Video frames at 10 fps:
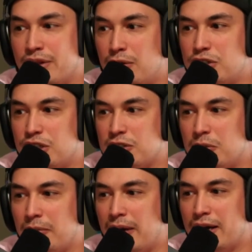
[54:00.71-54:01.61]
adjustable
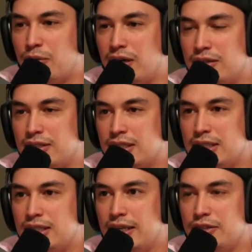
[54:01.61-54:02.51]
magwell.
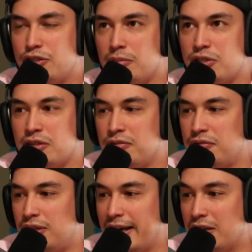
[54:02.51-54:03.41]
in terms of
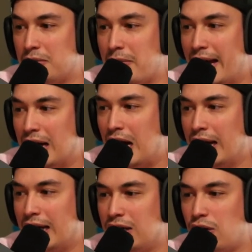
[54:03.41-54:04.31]
like the mag
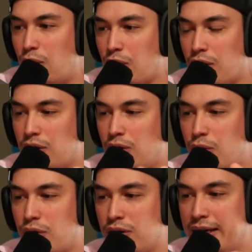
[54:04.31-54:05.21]
height or
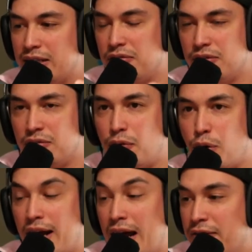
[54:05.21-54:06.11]
like the fore
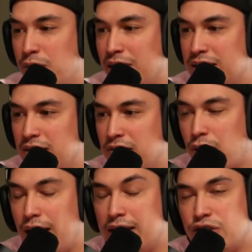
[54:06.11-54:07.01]
and aft the way the C4
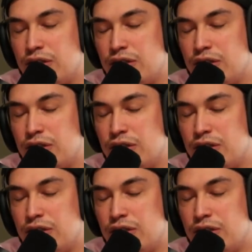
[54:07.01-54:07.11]
has. So